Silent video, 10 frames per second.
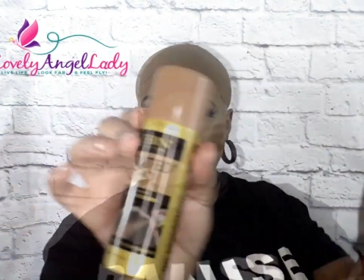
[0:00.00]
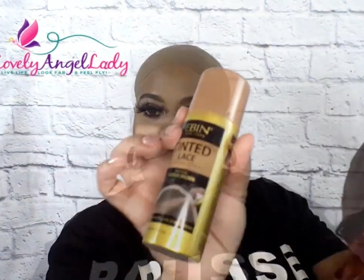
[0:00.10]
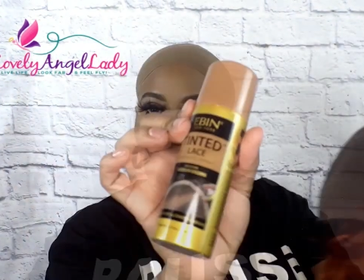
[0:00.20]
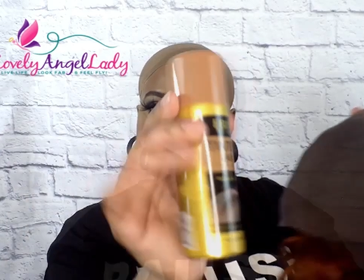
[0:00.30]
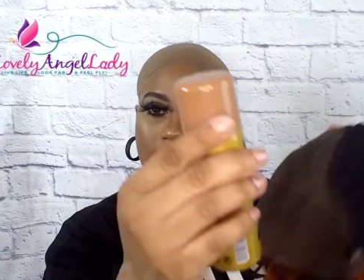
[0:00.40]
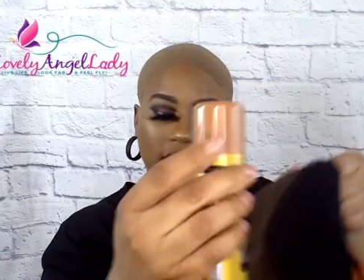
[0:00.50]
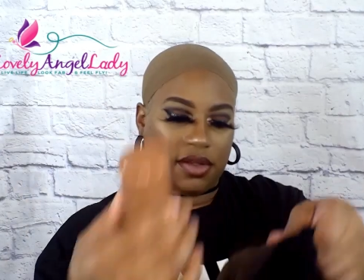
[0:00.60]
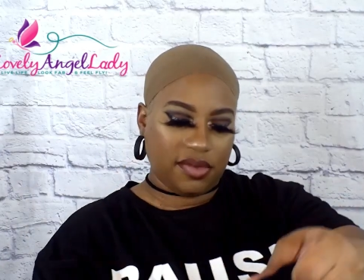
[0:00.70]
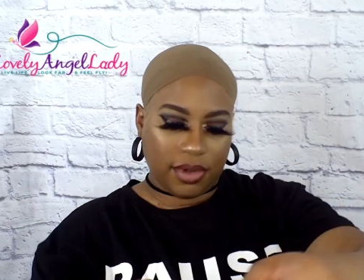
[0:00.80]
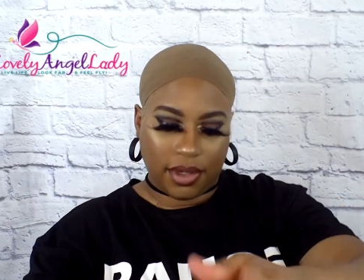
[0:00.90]
and a comb
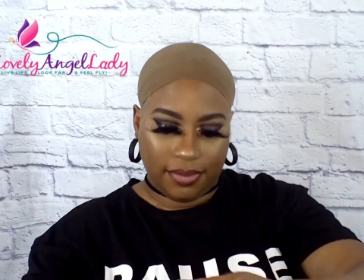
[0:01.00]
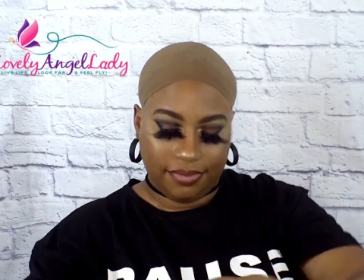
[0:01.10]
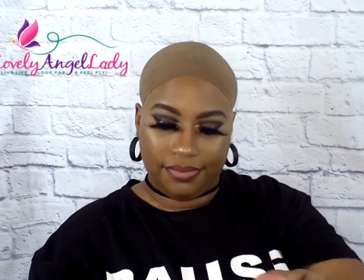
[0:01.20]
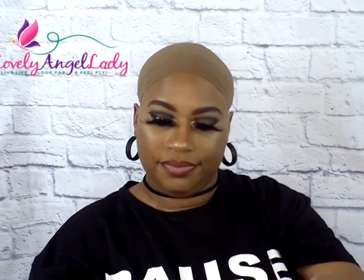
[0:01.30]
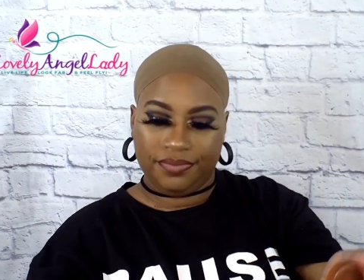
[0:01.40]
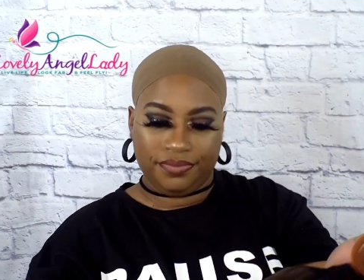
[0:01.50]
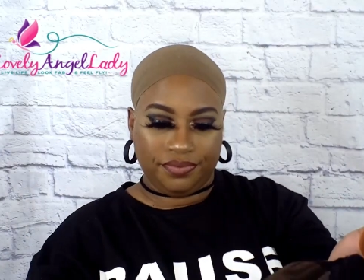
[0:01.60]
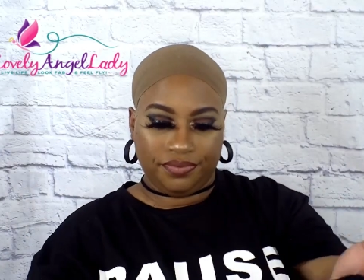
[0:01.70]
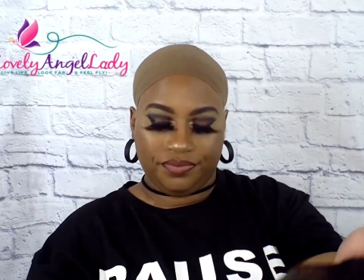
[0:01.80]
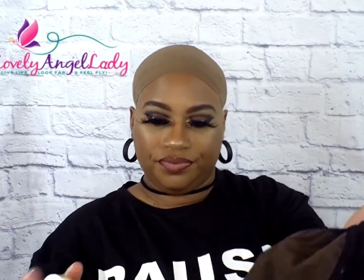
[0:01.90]
in the back
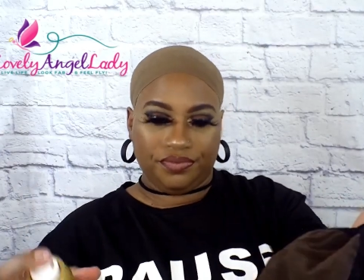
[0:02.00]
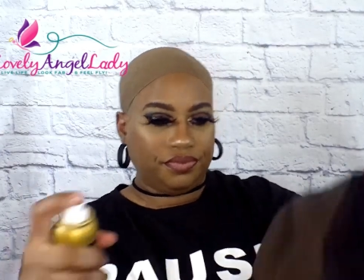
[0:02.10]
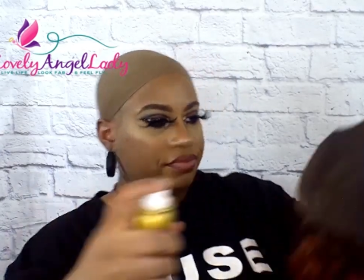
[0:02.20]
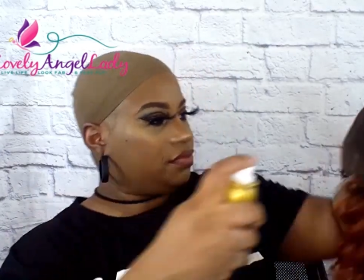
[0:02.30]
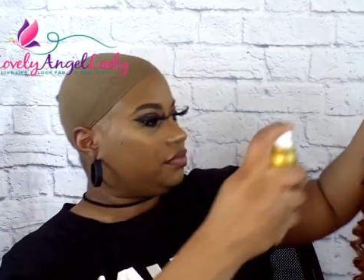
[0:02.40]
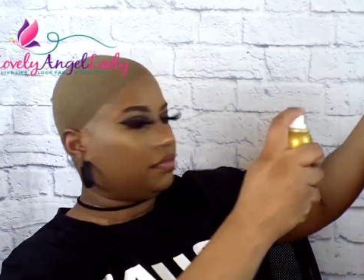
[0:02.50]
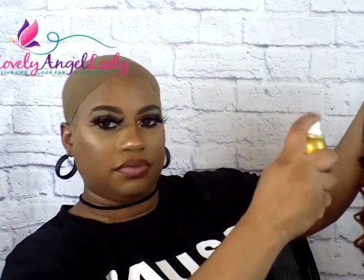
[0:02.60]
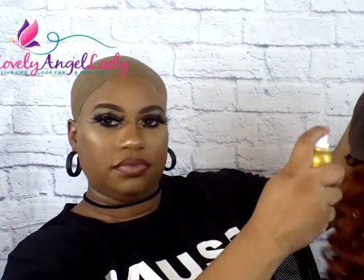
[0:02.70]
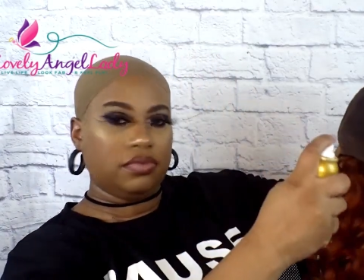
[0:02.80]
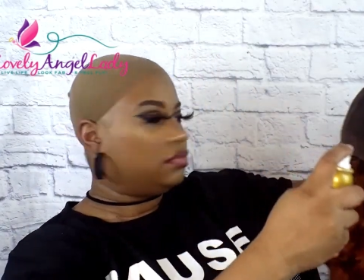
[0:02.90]
for
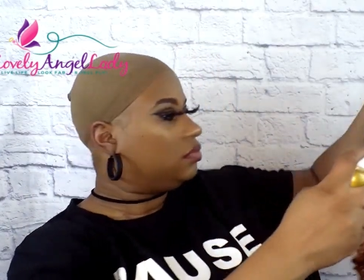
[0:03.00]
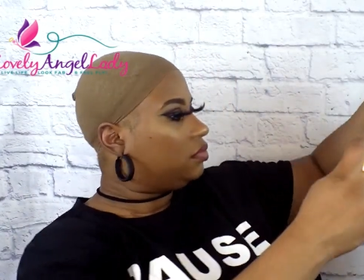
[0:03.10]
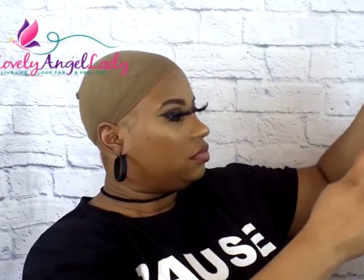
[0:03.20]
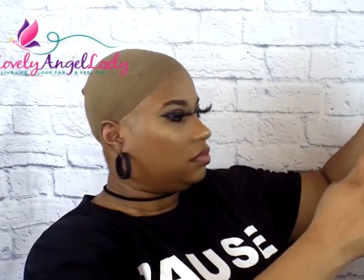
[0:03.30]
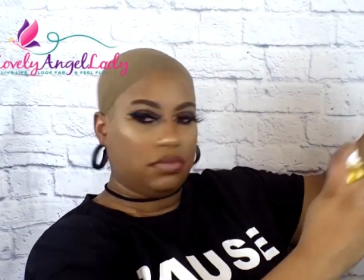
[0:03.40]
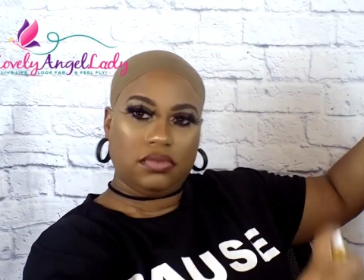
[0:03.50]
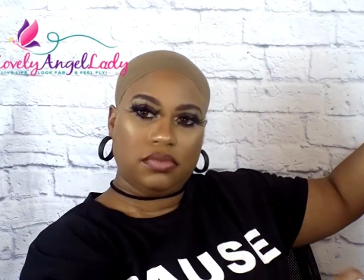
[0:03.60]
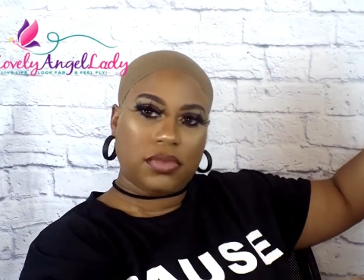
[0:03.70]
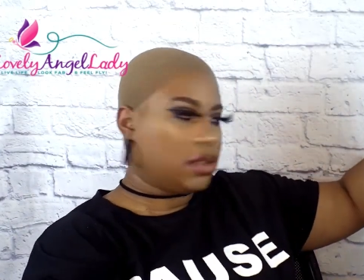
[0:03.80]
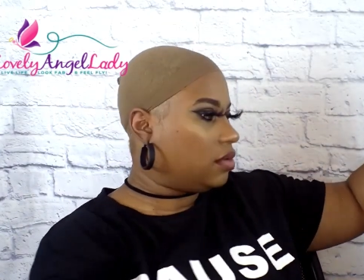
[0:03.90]
security.
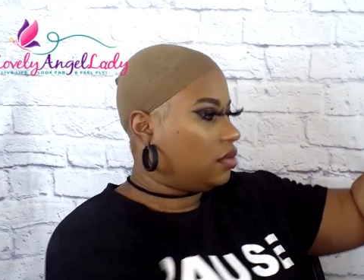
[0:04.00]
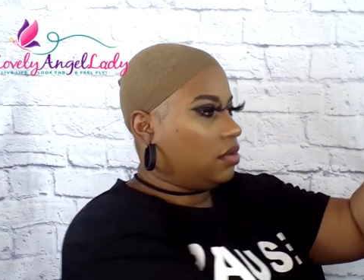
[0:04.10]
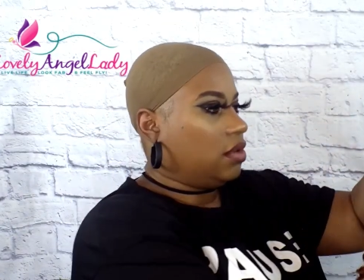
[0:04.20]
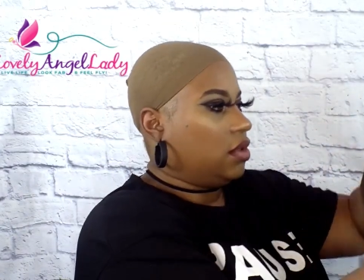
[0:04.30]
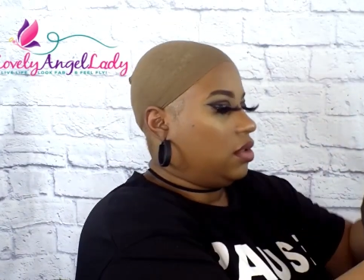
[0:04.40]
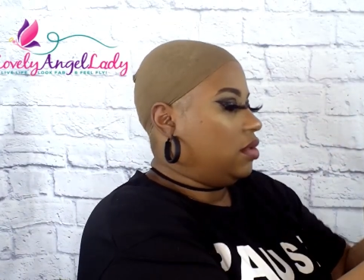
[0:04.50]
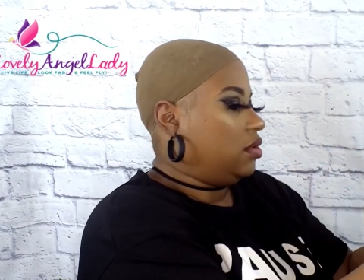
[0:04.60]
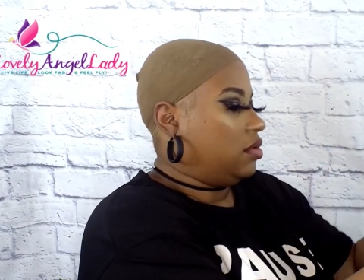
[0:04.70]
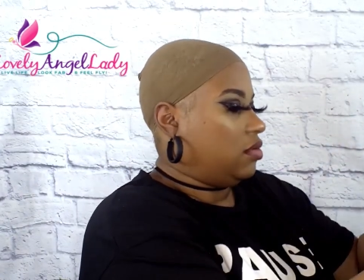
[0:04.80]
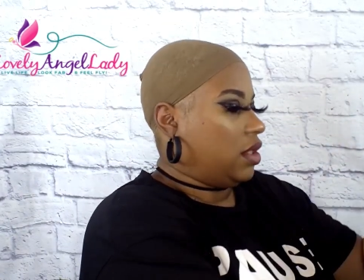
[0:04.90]
We
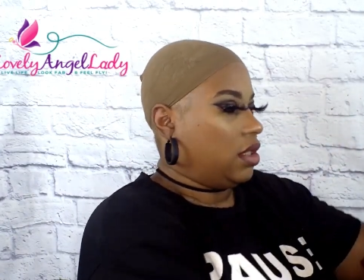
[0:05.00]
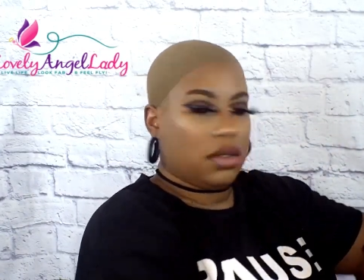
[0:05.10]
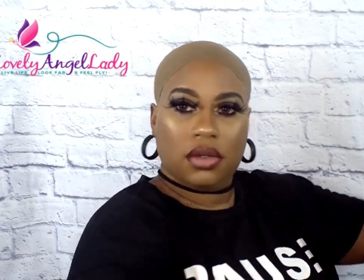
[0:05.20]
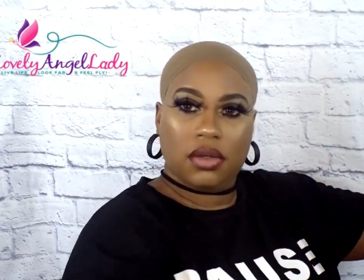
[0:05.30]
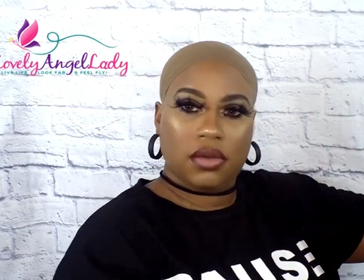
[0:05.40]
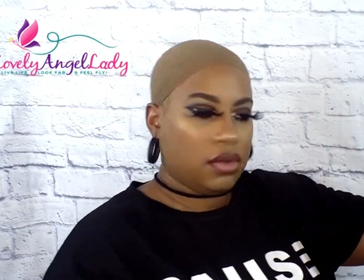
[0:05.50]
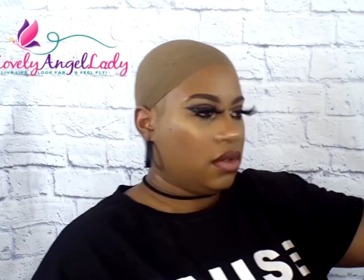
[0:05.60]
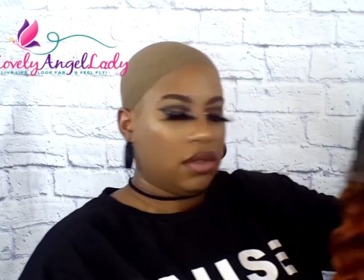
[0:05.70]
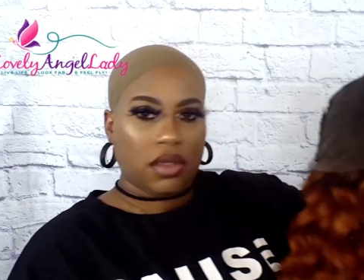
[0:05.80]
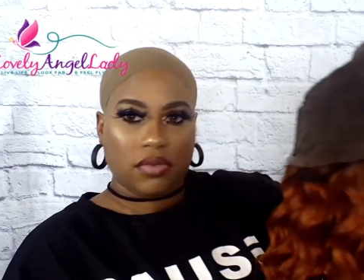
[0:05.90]
are going to take our
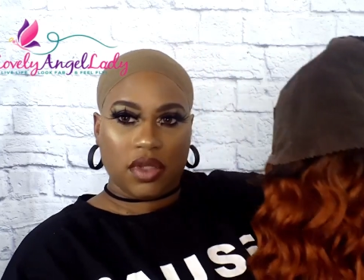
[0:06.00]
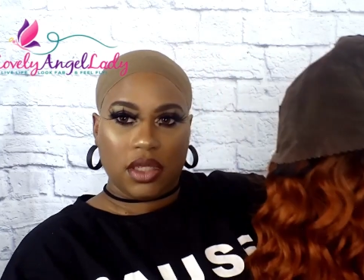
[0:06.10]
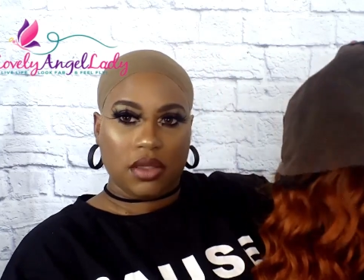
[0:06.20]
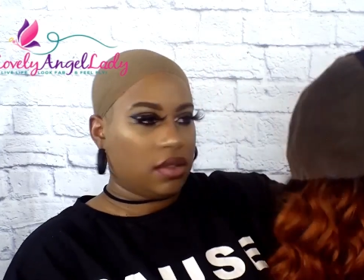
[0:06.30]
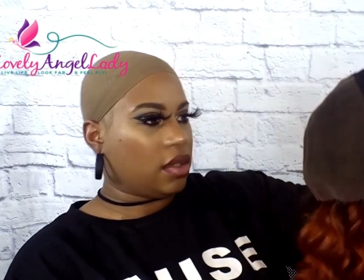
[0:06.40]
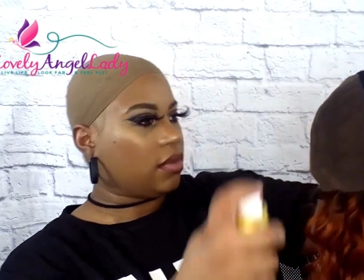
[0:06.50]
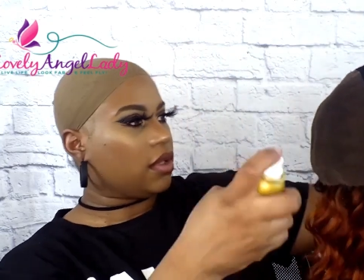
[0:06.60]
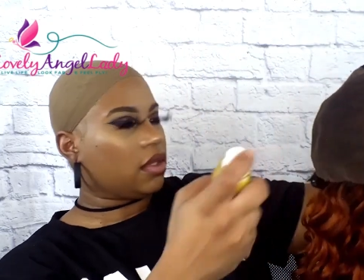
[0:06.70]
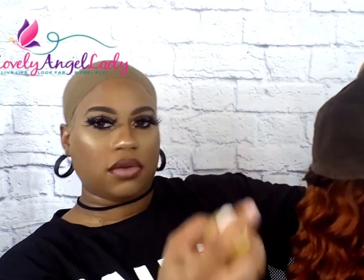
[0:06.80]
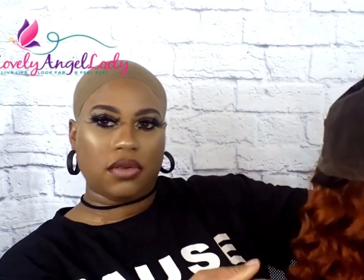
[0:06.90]
Eben tinted lace spray
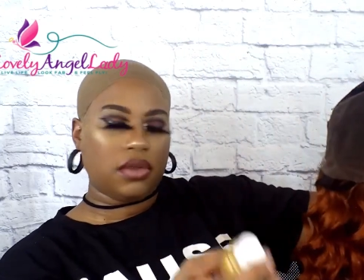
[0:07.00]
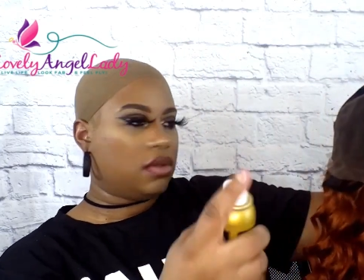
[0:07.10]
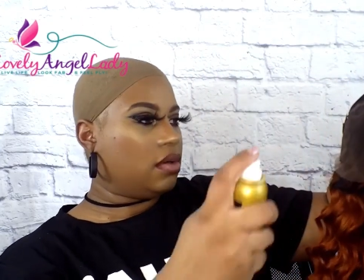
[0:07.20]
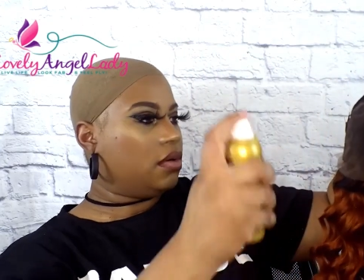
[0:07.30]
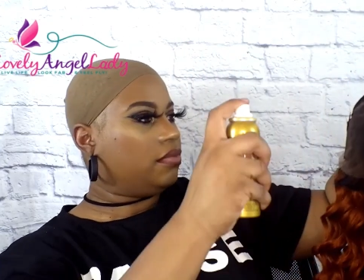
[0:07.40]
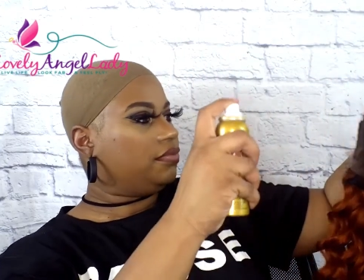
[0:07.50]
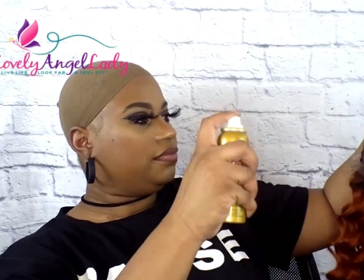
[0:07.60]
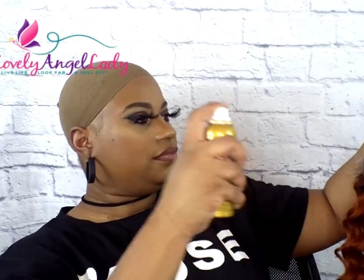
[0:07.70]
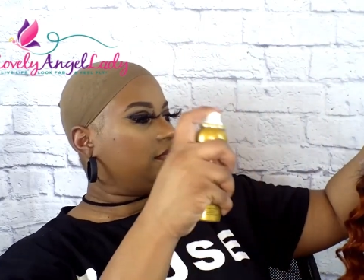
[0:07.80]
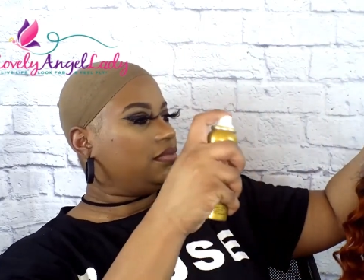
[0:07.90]
in light brown
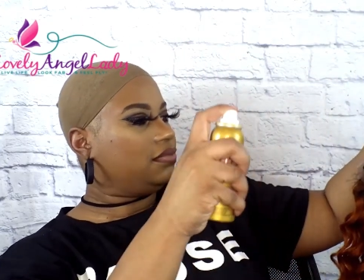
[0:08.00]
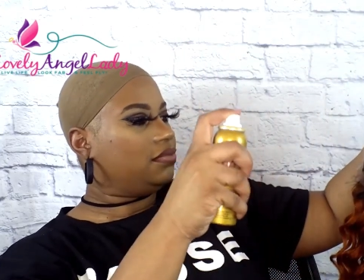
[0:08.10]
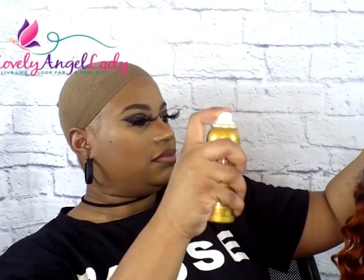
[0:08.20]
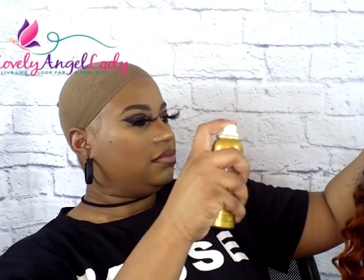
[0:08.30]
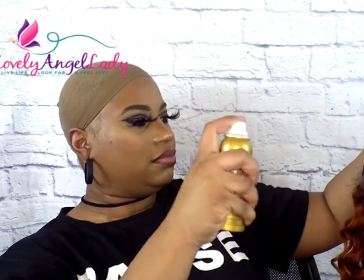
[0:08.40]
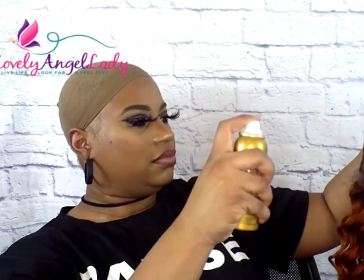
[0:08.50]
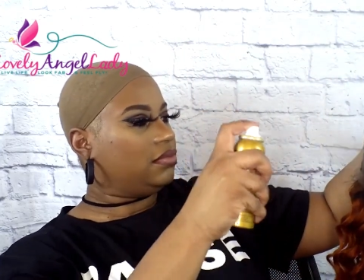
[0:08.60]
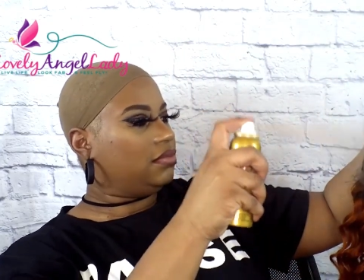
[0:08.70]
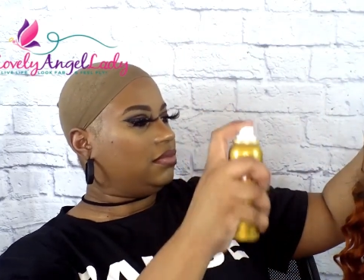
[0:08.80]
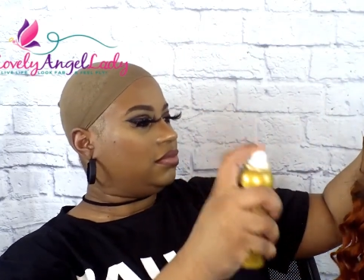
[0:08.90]
and spray
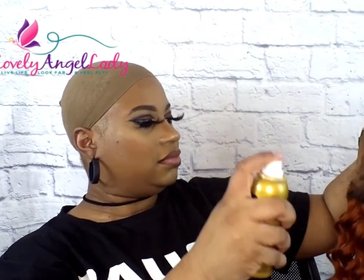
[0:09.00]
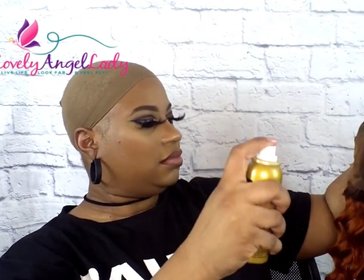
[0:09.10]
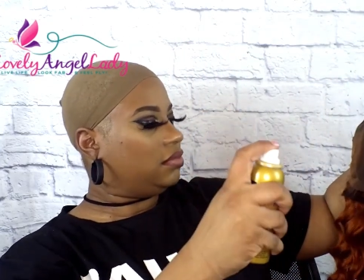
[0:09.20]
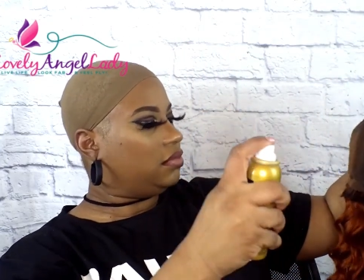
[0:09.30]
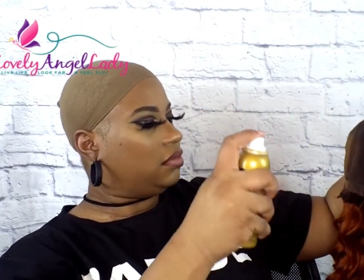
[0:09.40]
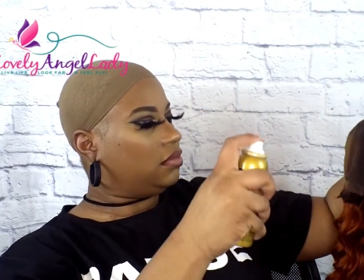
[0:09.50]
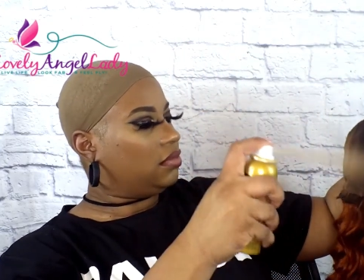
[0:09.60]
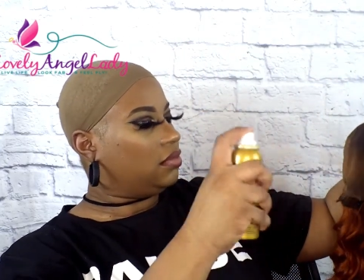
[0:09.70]
this girl up.